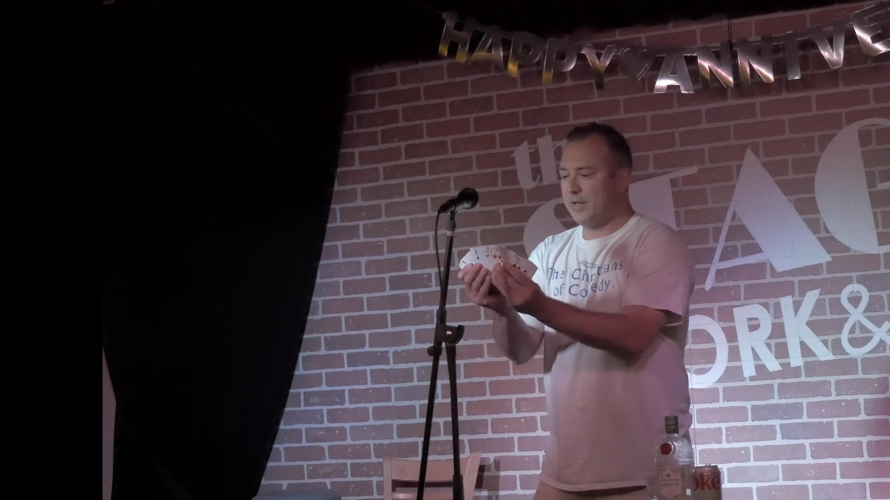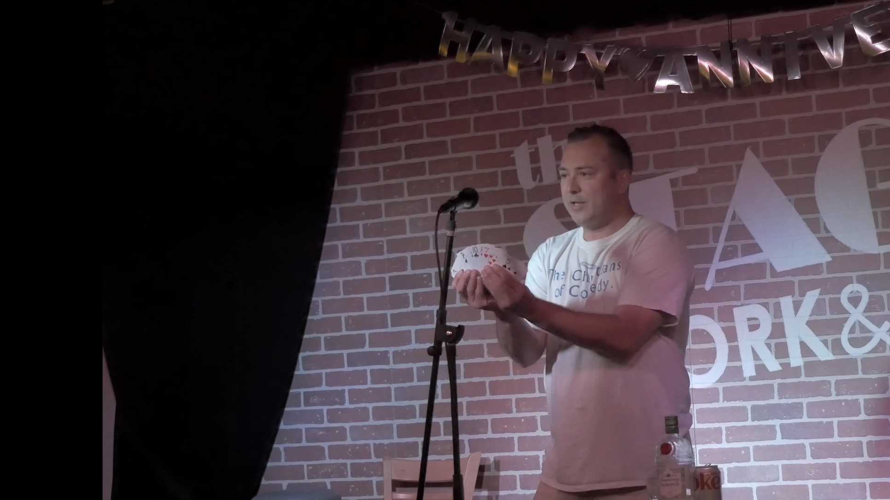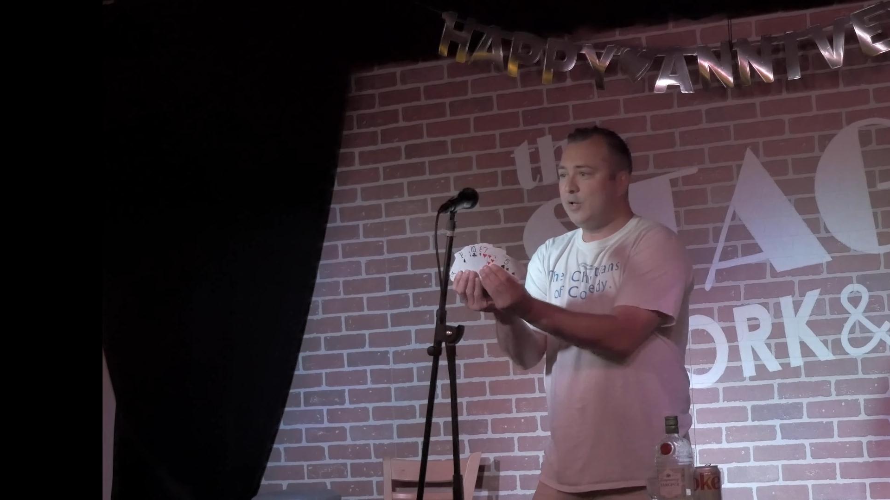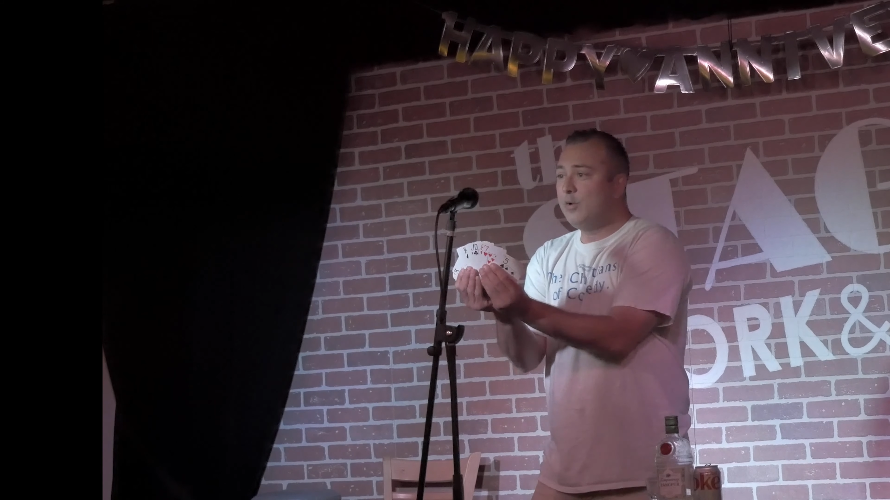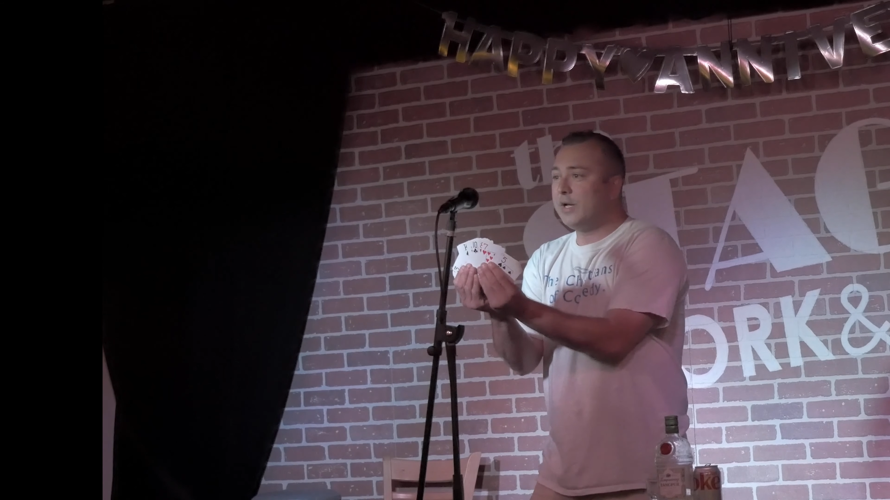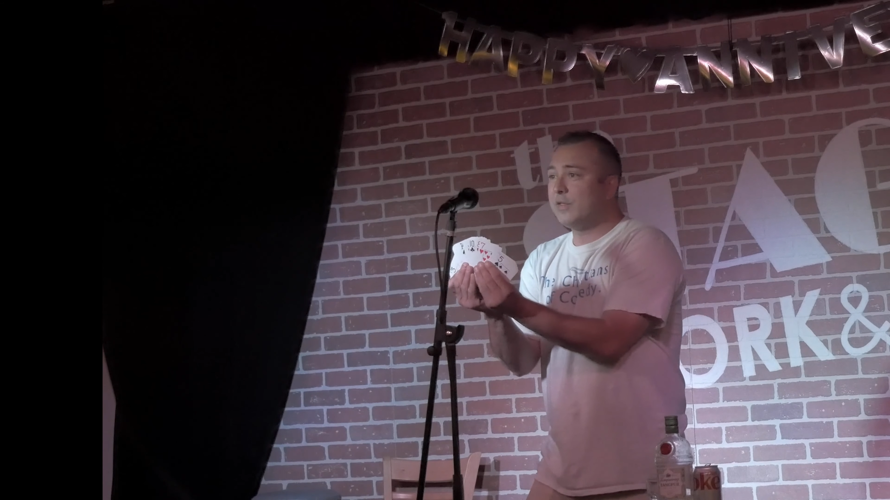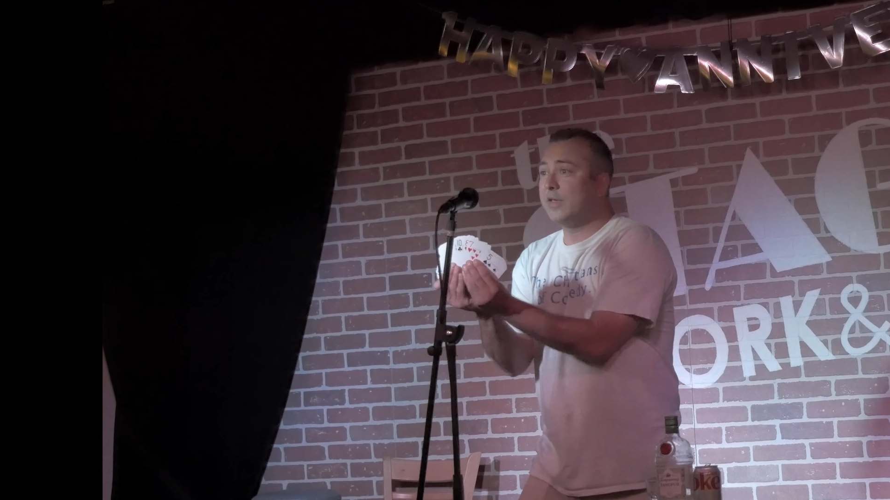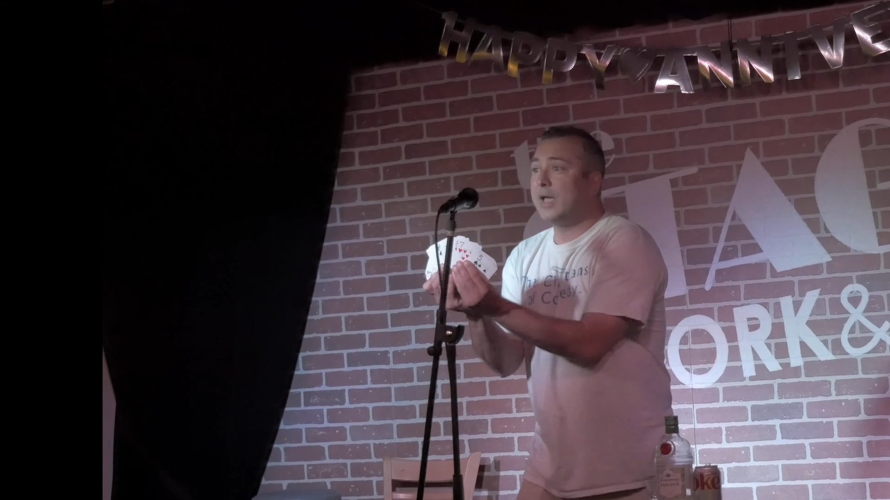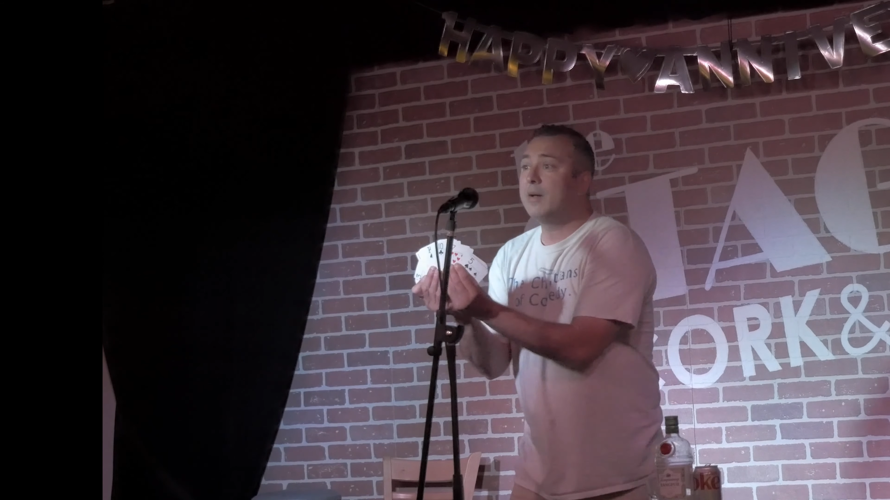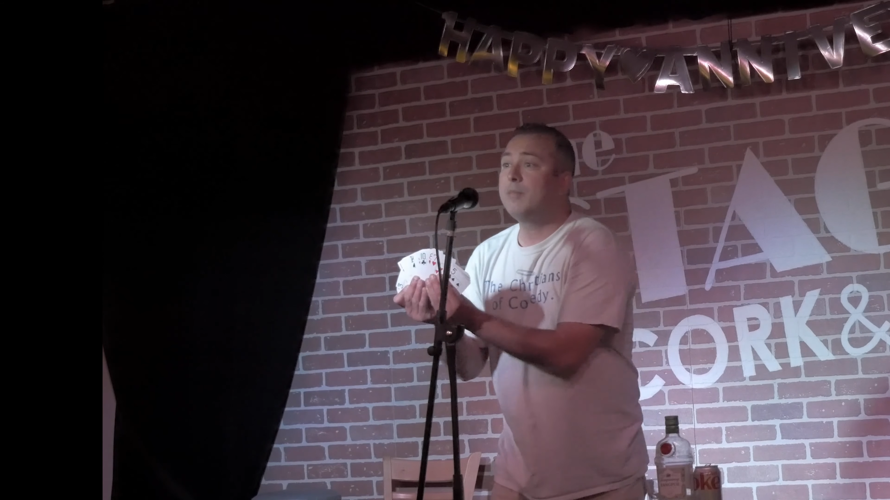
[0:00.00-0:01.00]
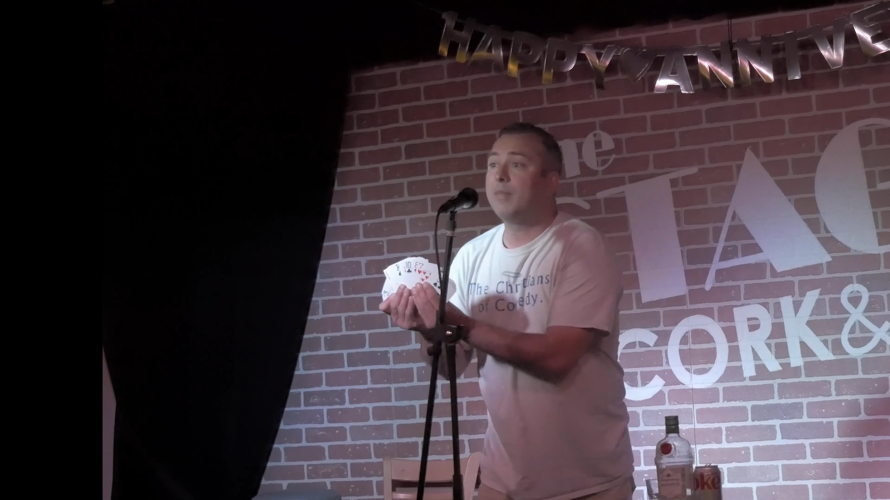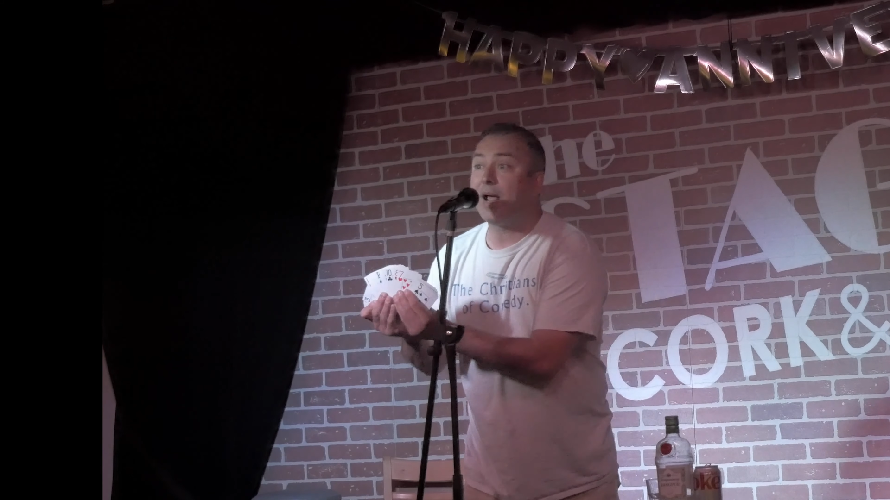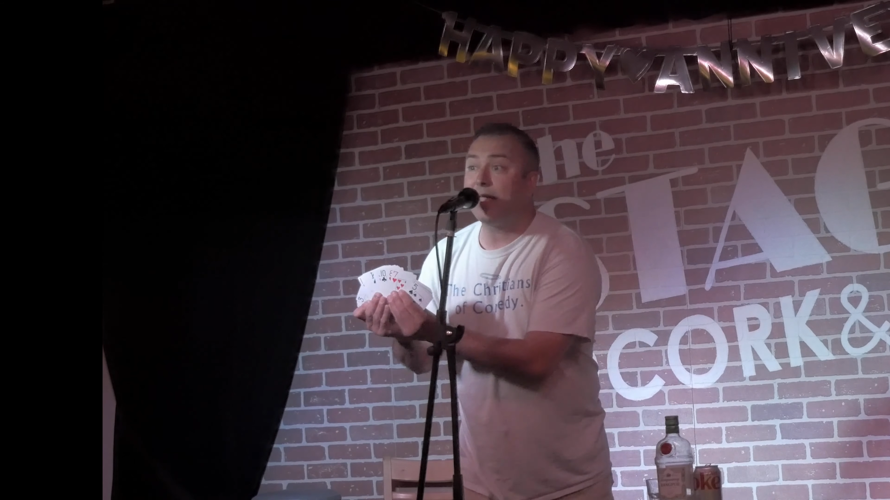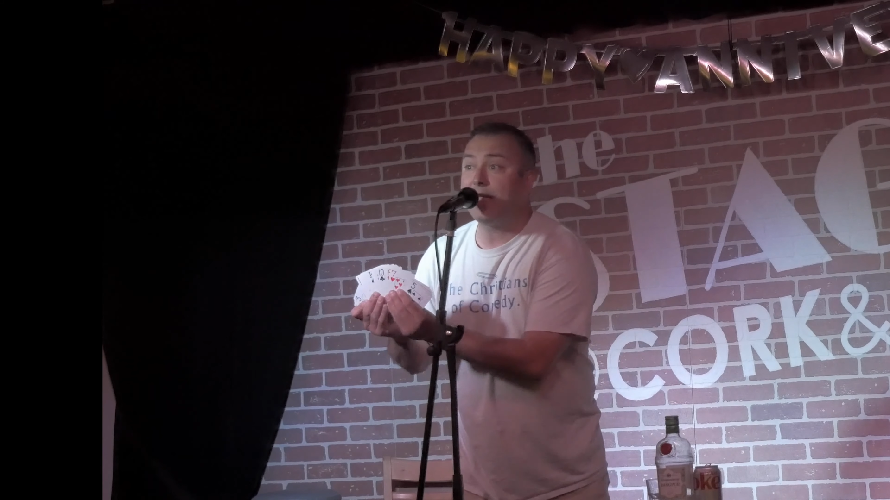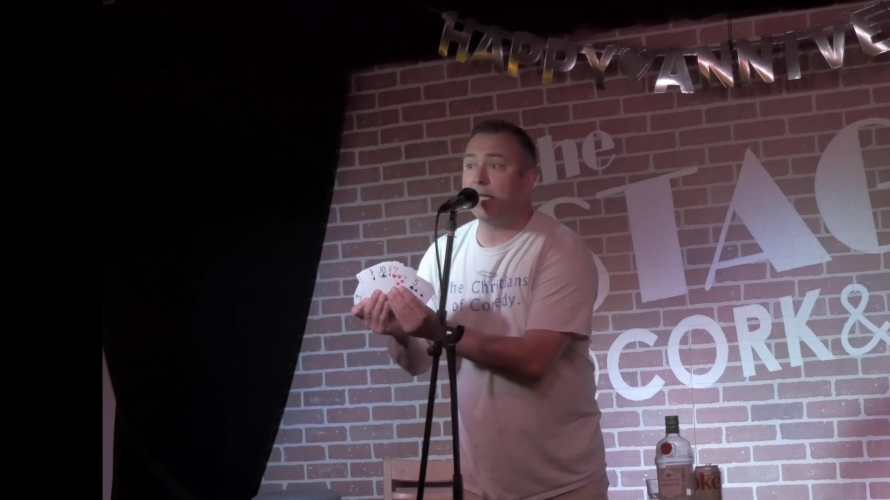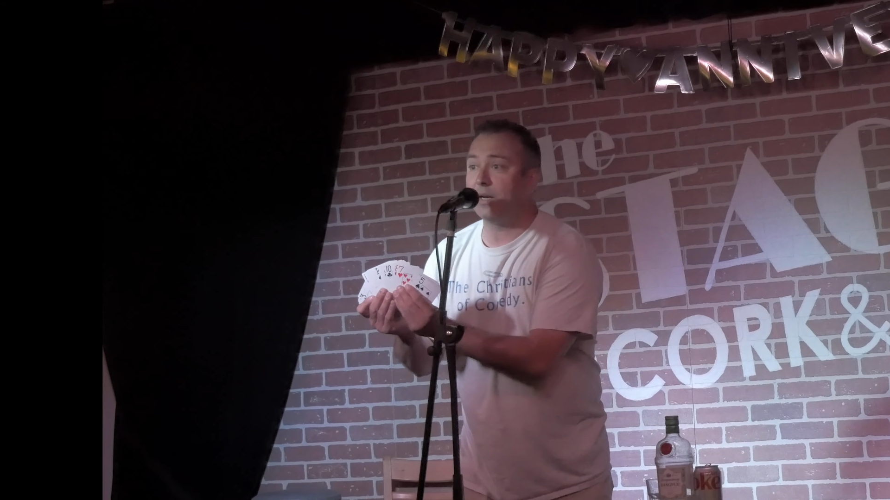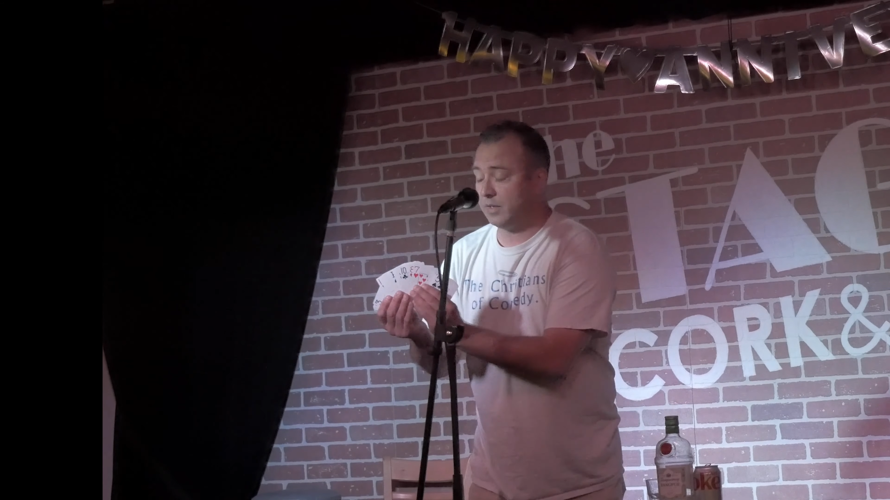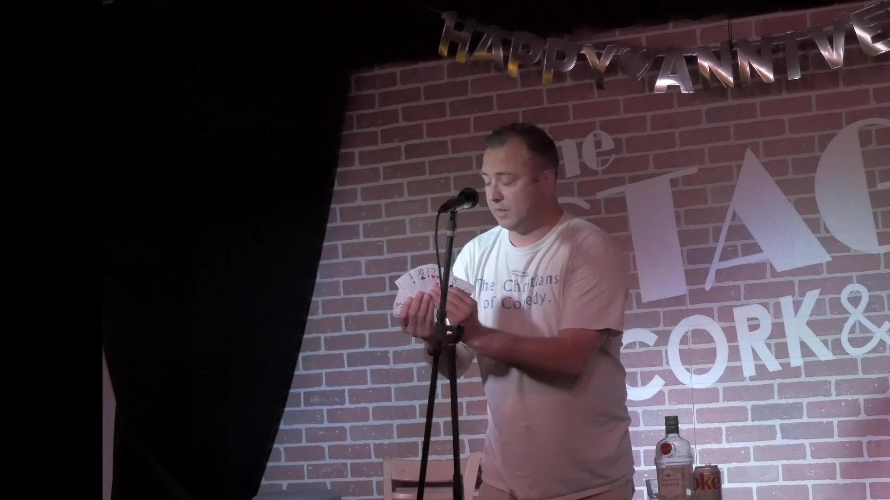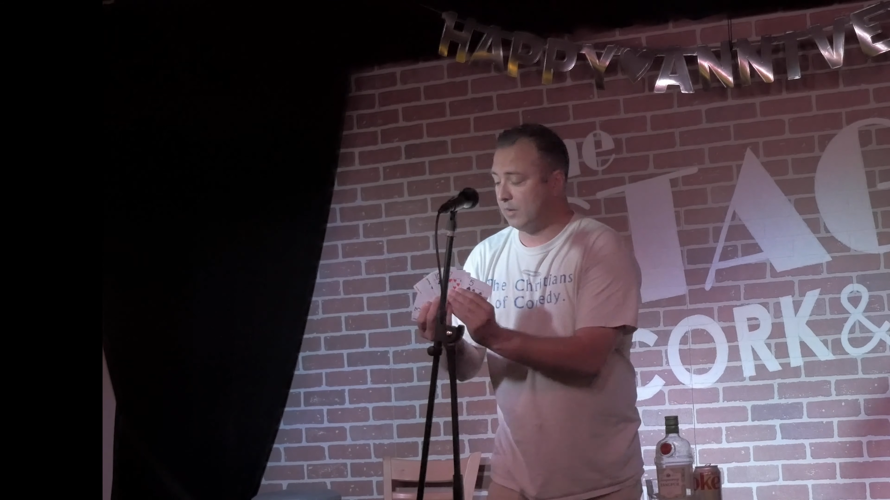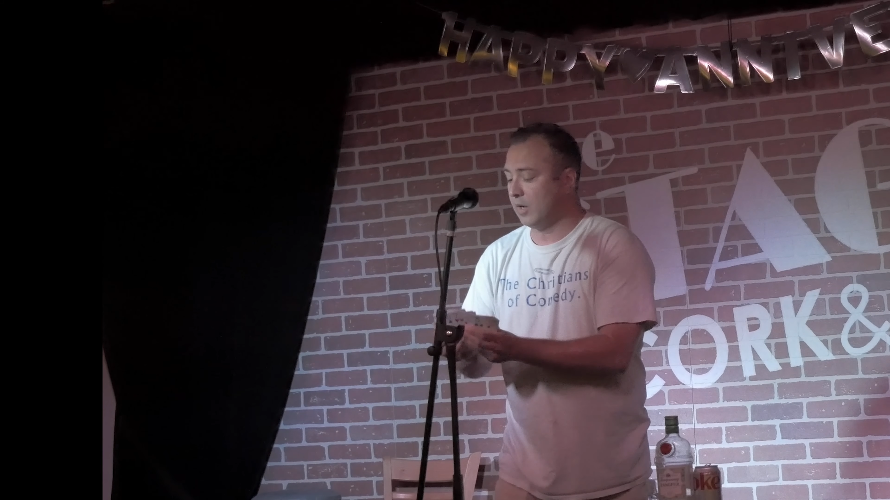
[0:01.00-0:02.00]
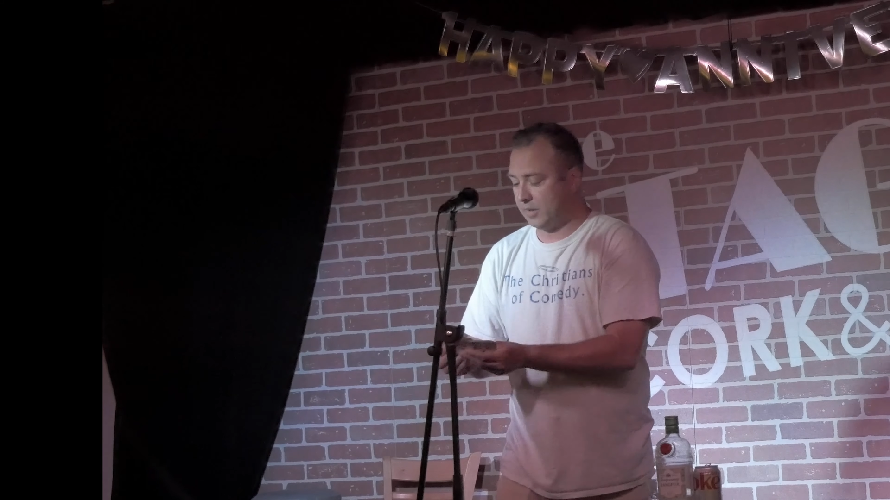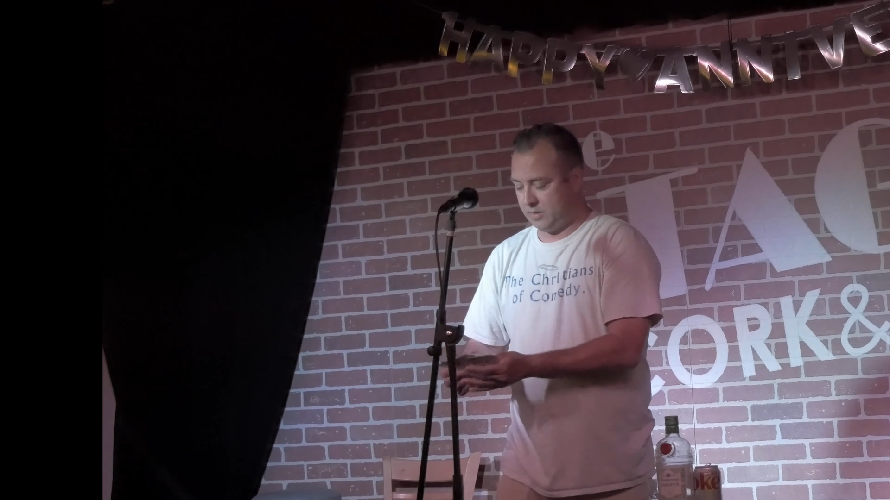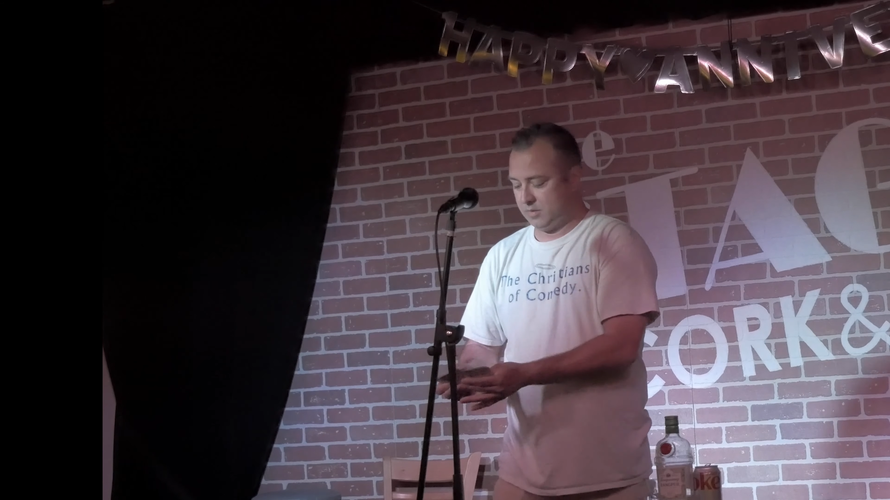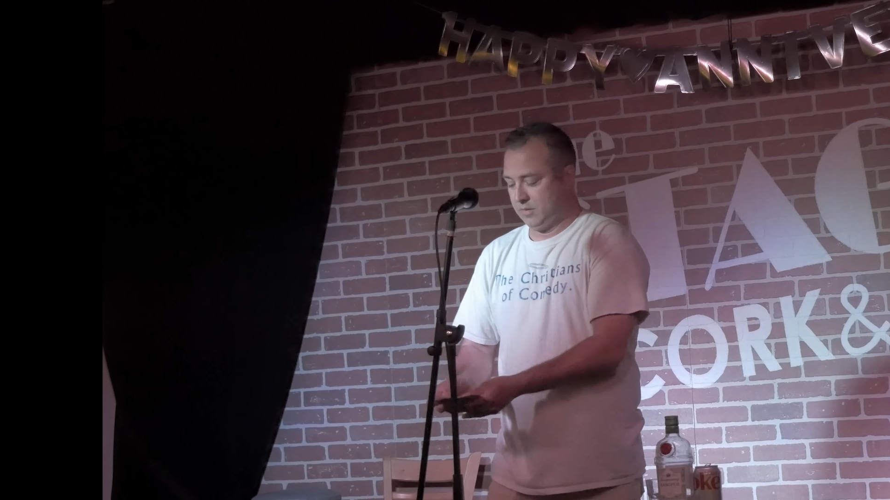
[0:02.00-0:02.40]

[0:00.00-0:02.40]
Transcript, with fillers: You can see them, but I can't. Look.